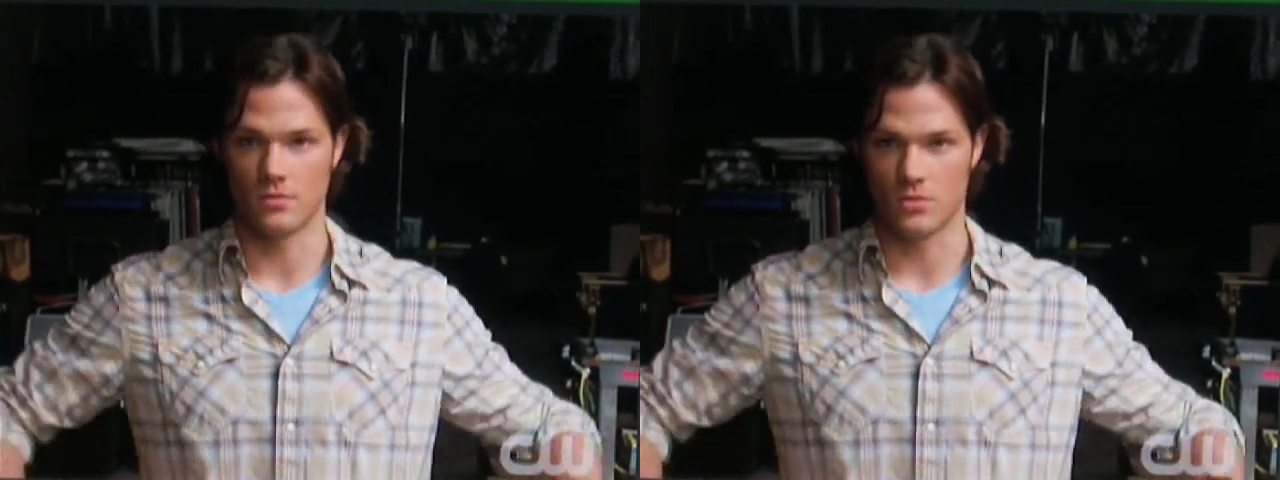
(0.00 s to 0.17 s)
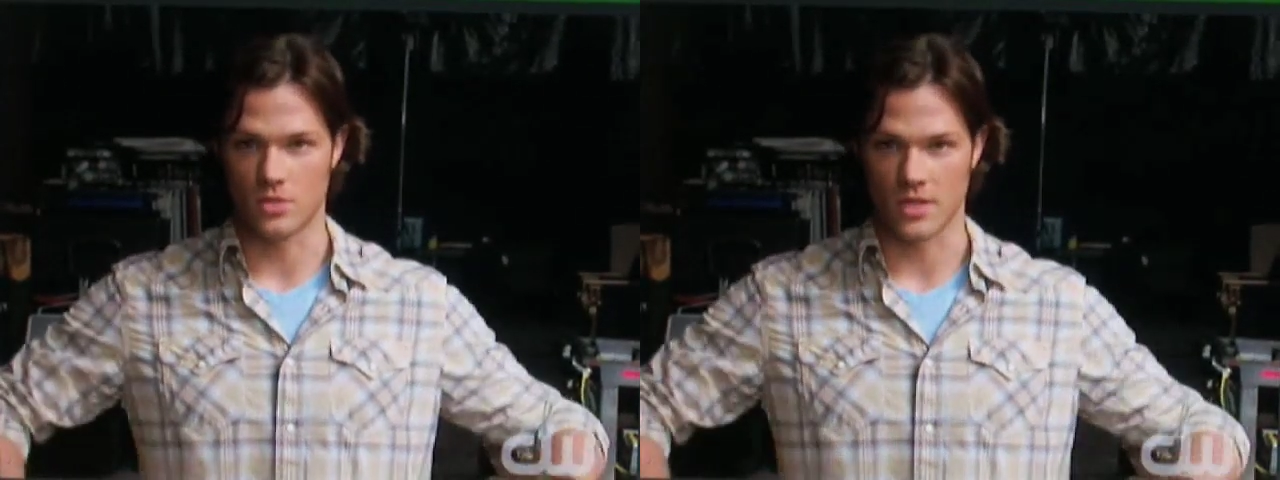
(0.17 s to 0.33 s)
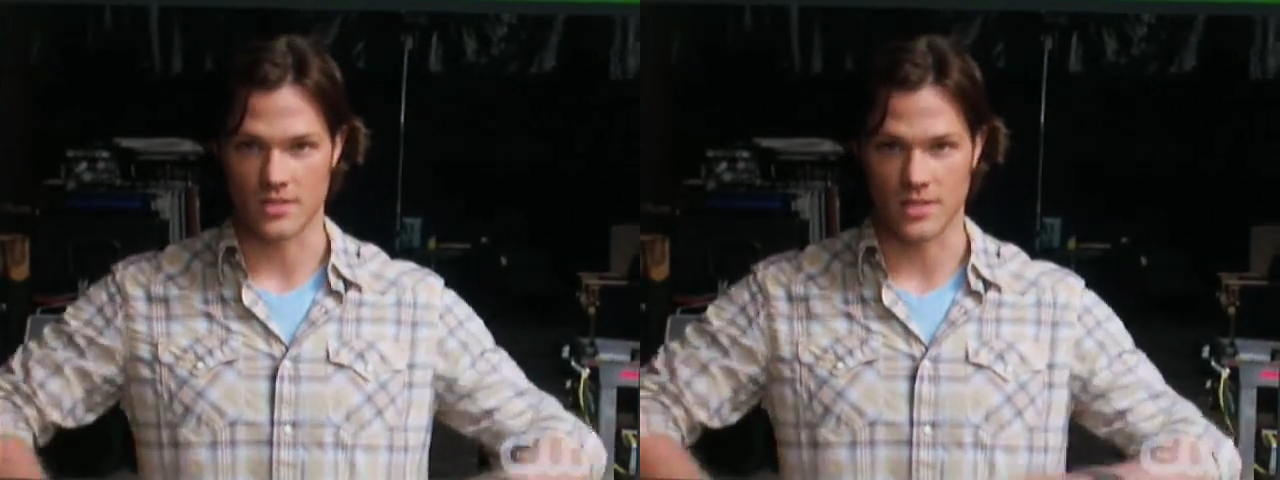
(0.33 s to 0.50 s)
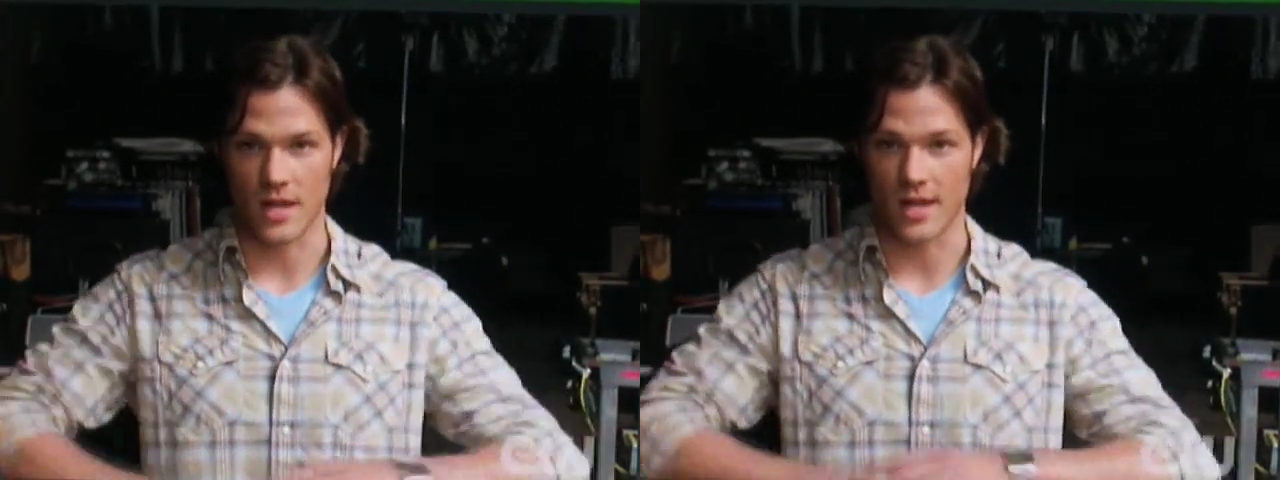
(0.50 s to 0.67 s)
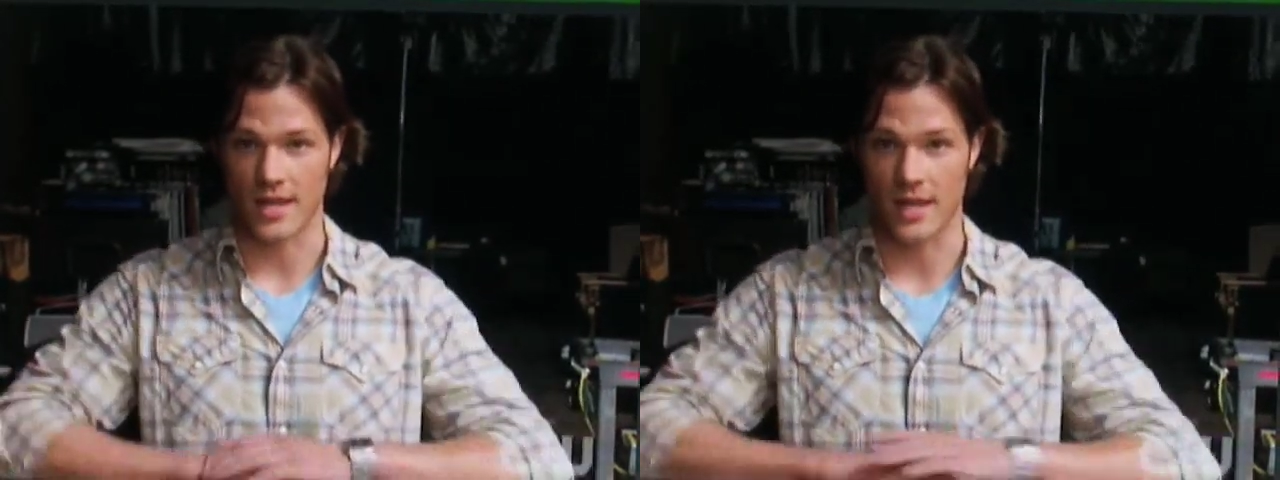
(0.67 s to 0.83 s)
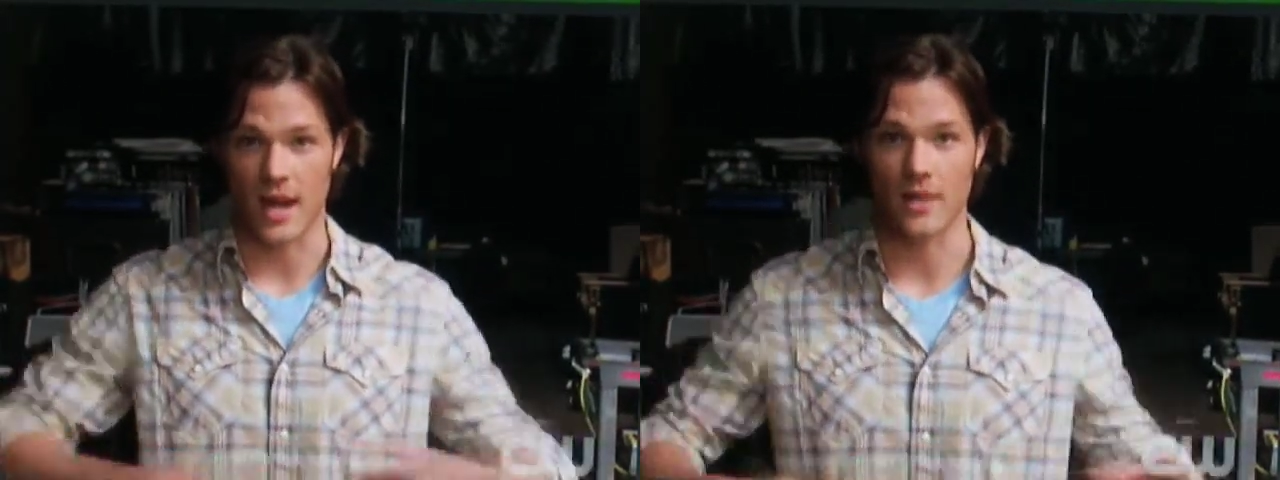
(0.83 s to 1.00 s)
Jensen and I
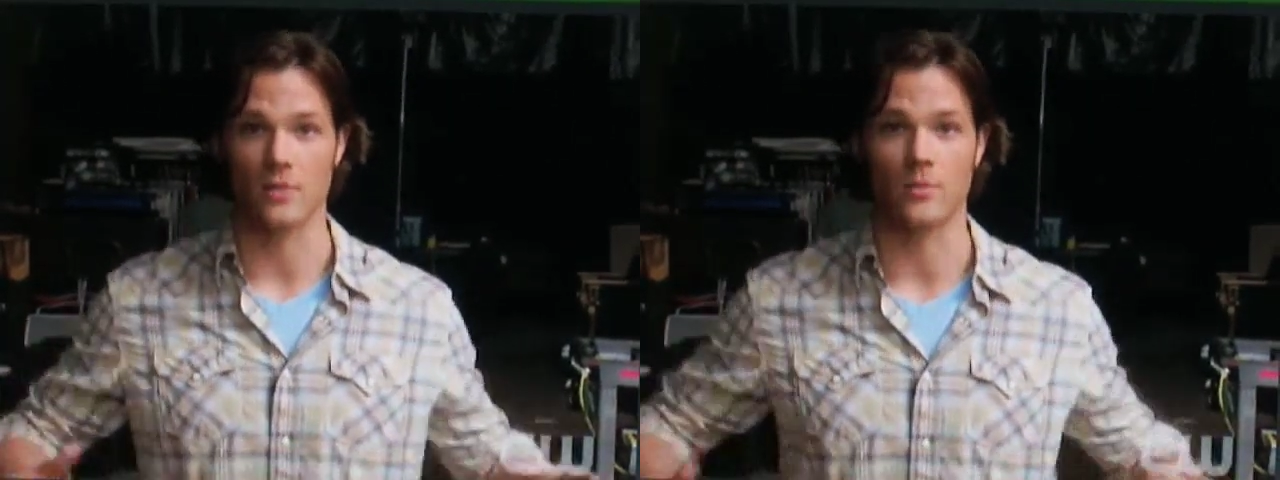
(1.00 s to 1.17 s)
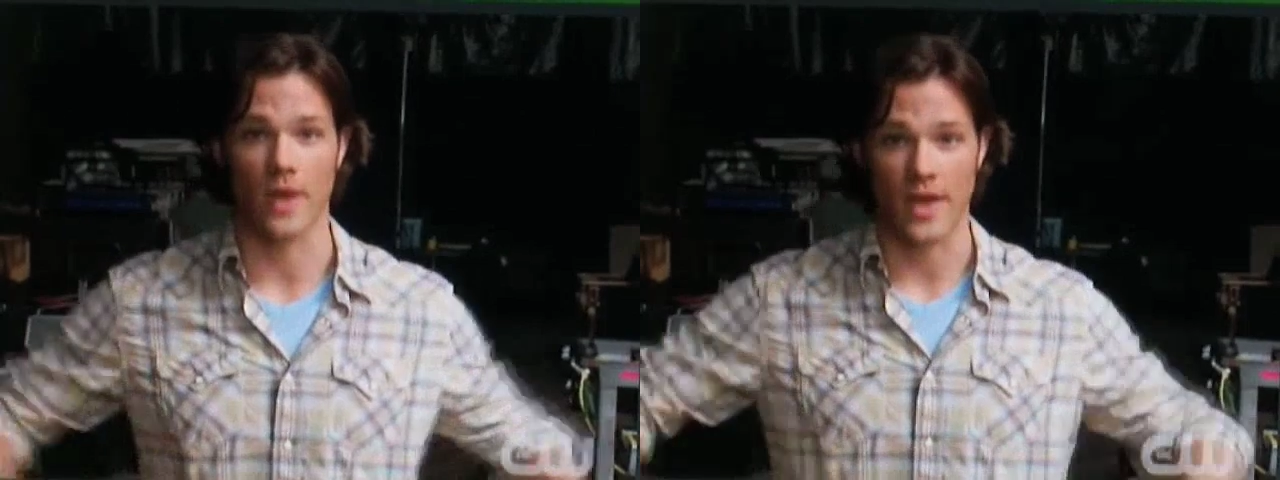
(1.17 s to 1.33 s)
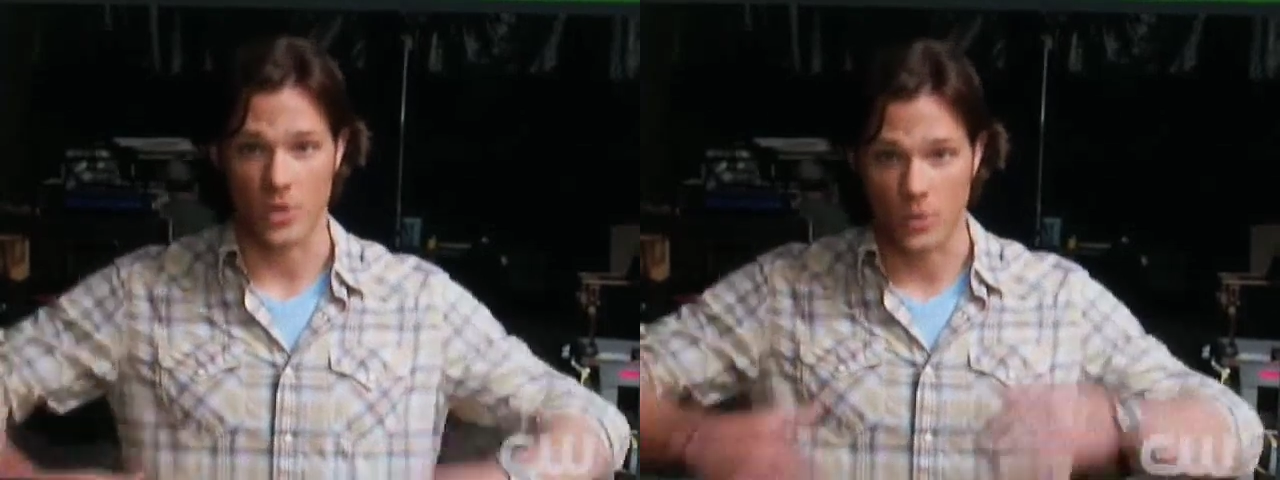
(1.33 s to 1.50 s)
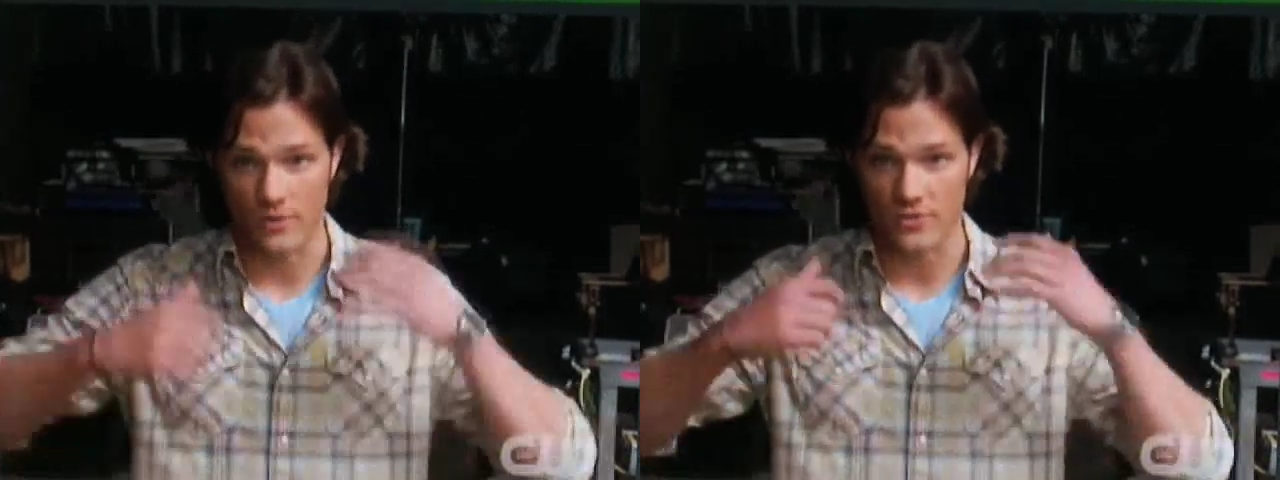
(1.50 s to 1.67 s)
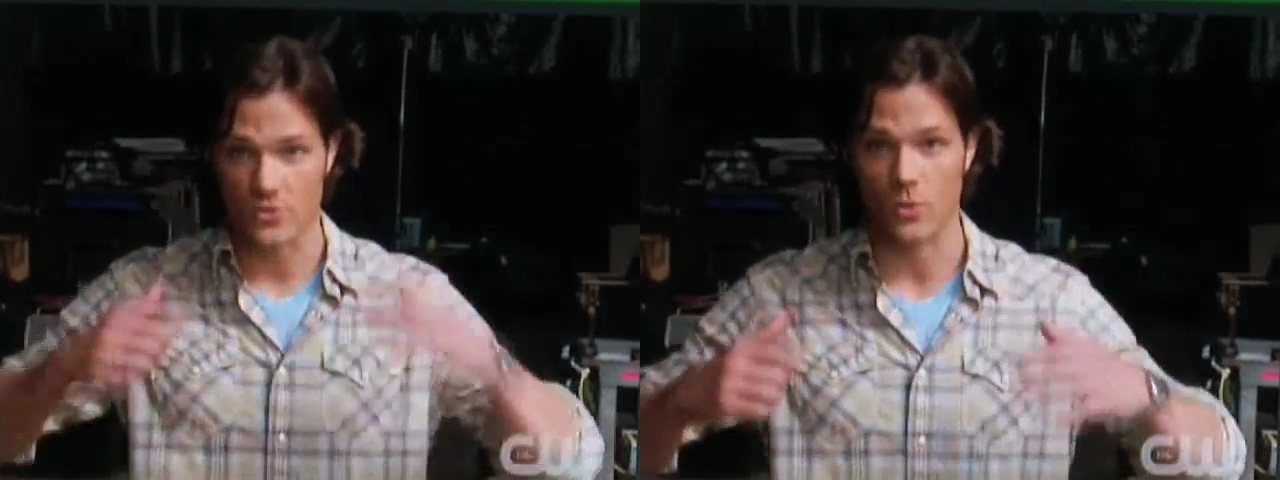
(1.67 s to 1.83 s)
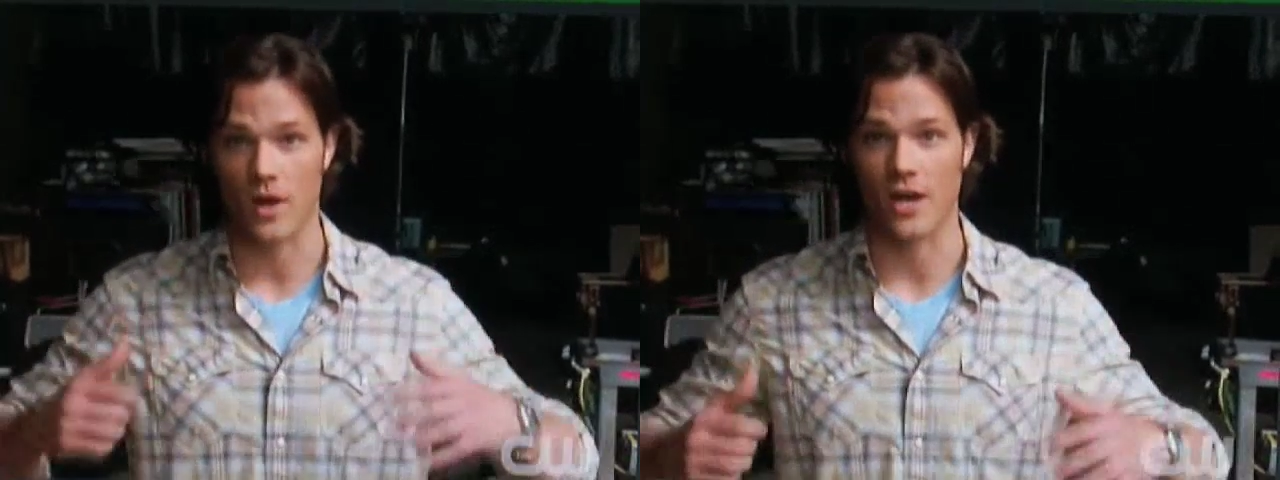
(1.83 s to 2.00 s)
get out of the bank and we have the
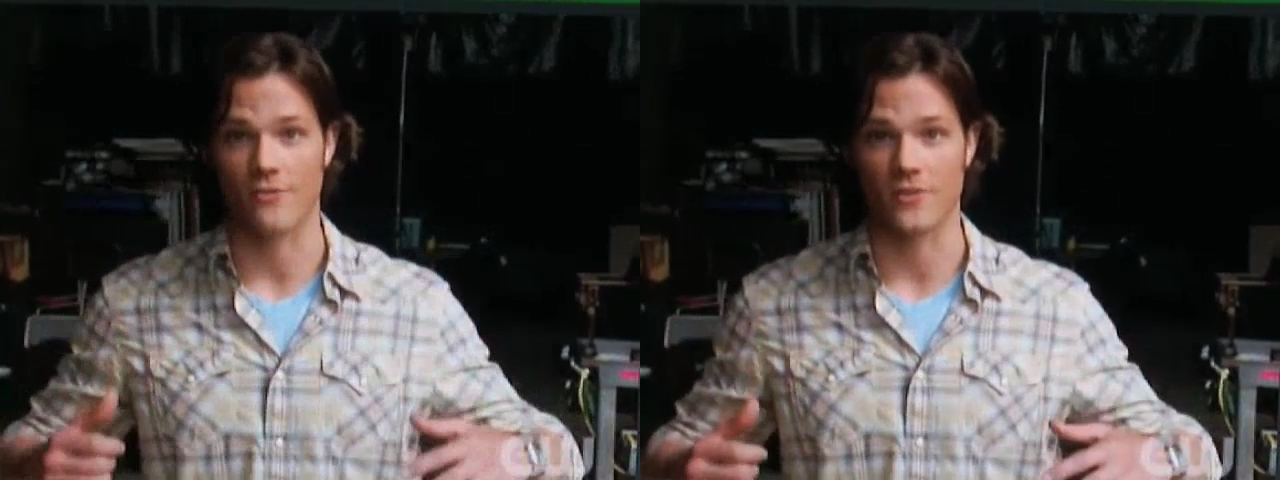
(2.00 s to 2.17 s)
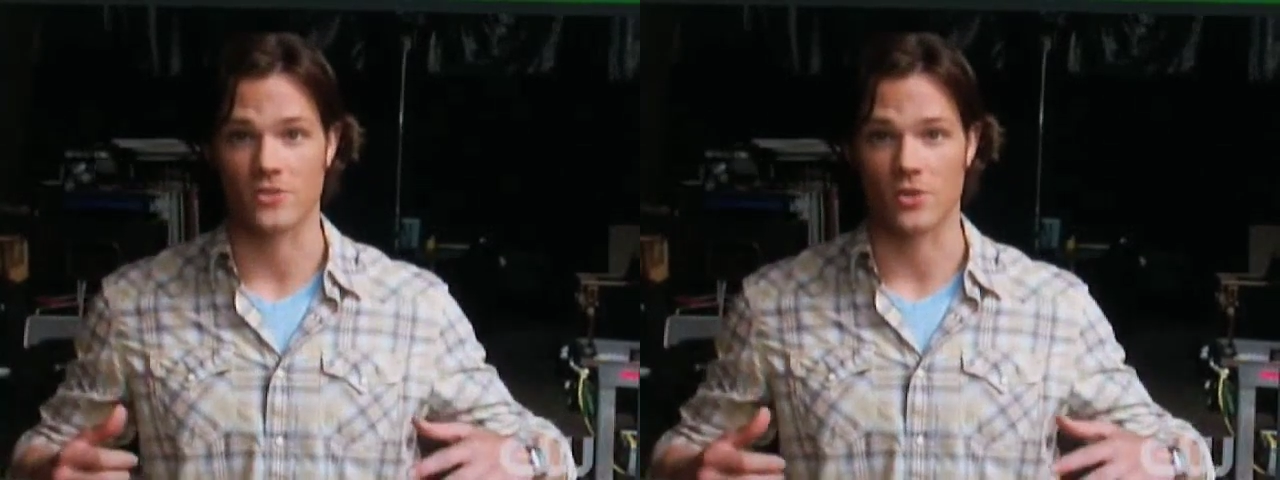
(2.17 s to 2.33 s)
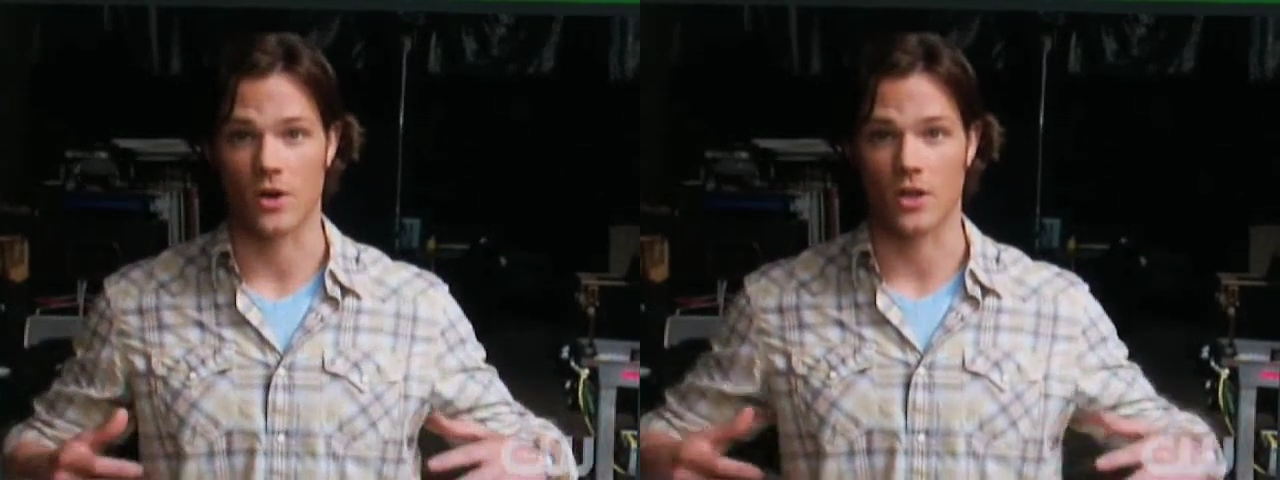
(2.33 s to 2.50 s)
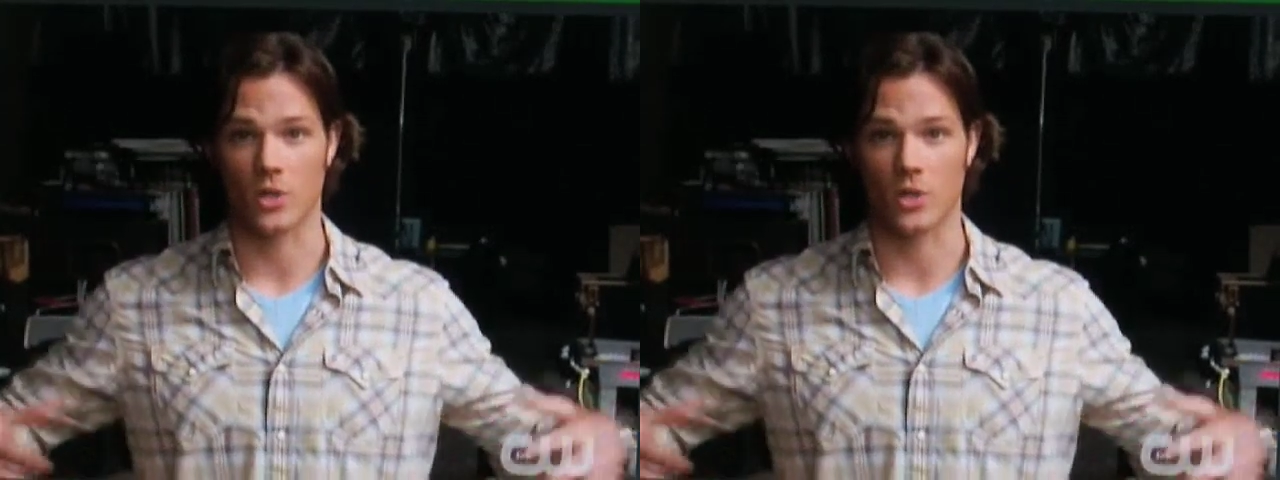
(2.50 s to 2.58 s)
SWAT outfits on,